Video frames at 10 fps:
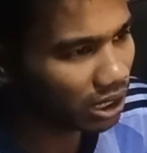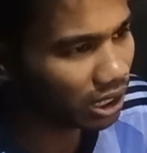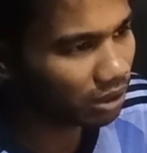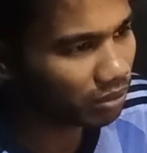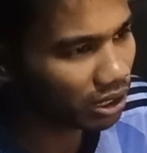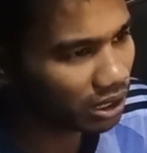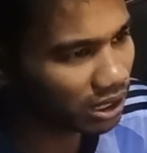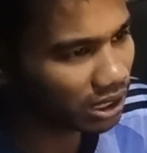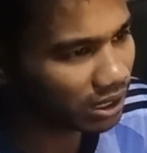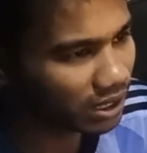
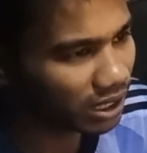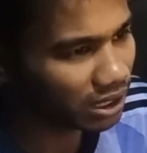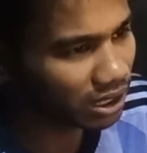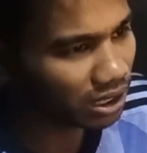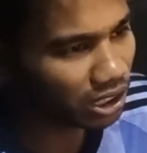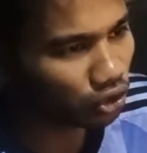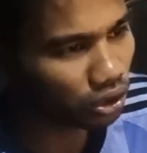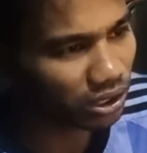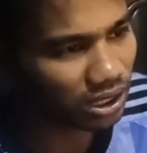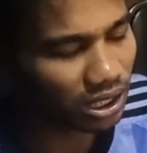advertising debt in
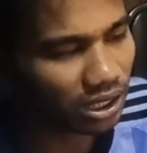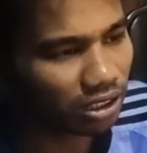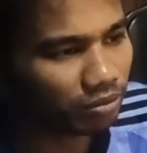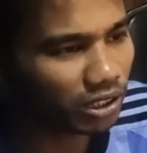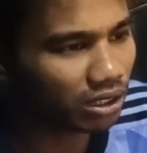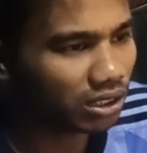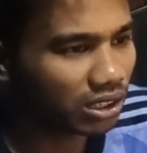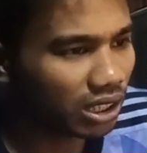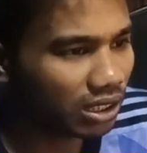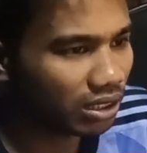insurance. Nothing
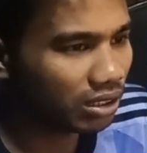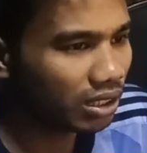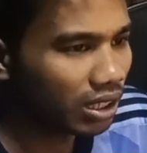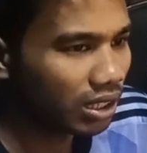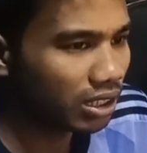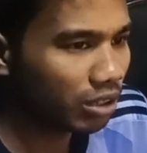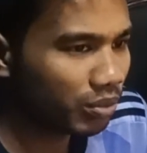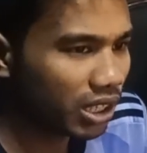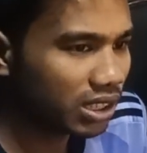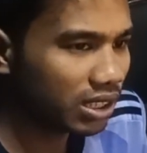matters other than
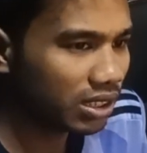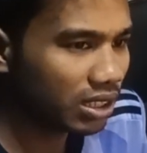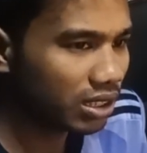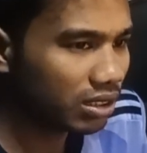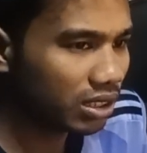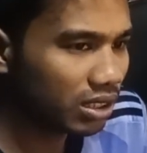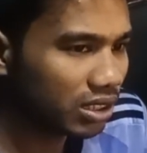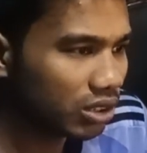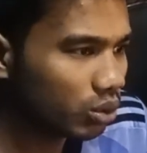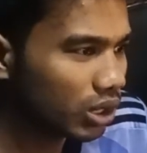price, and they are
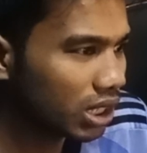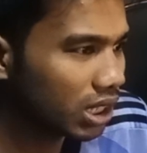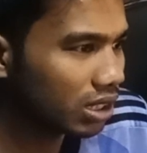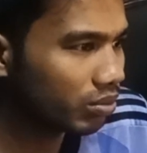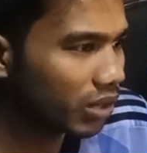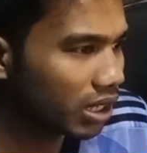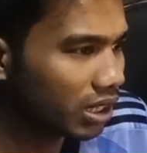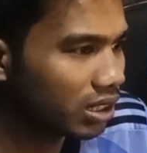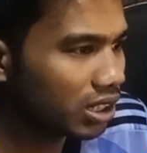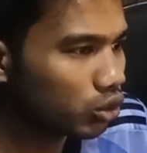securing and
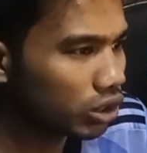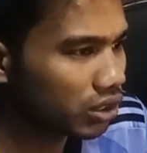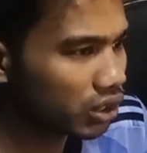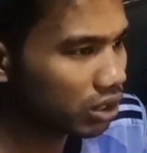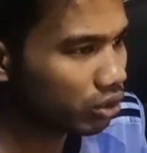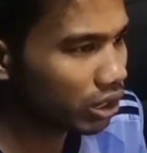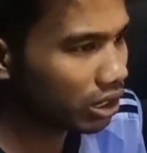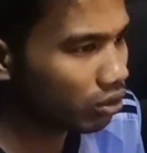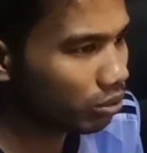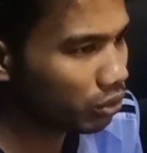marketing insurance into
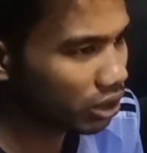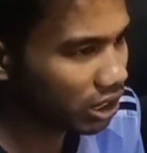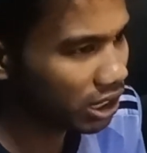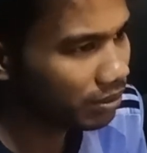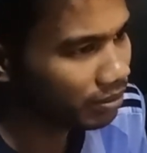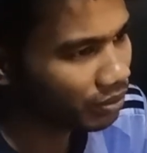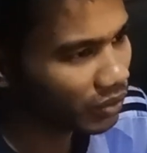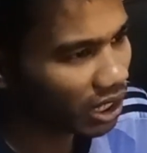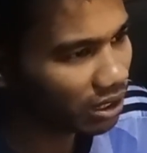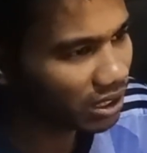a commodity.
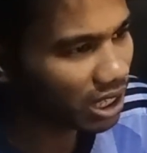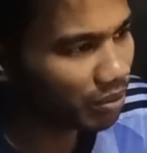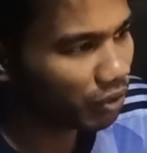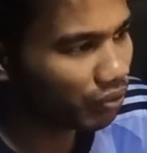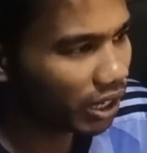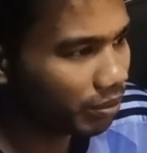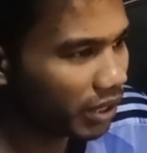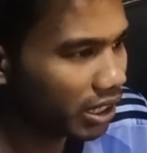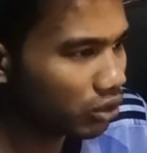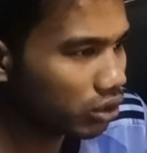It's time to fight
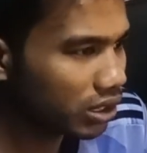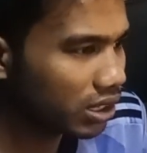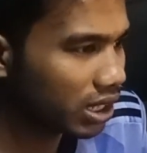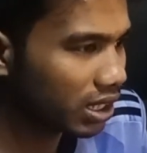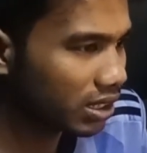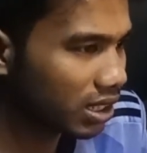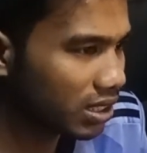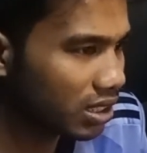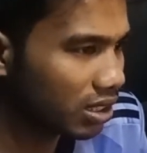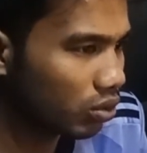back. Insurance
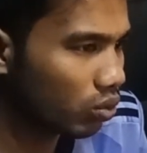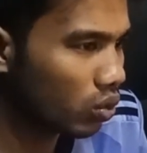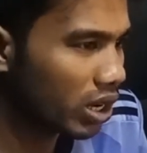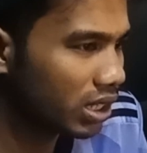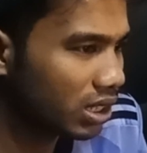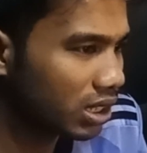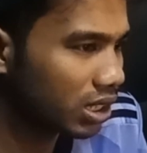adjusters, what